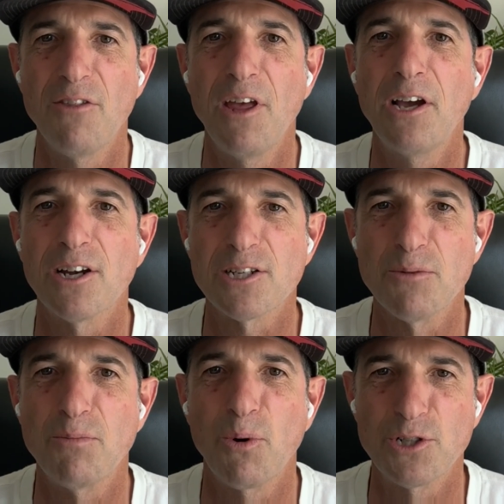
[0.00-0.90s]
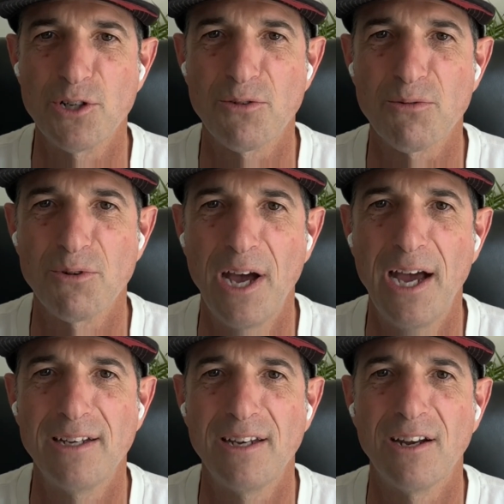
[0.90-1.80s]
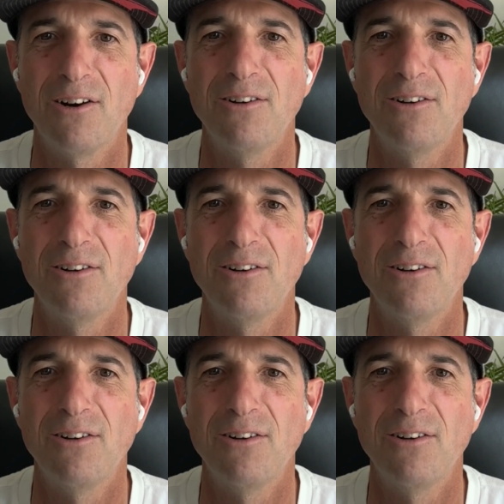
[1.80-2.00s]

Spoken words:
Are they going to support you through that,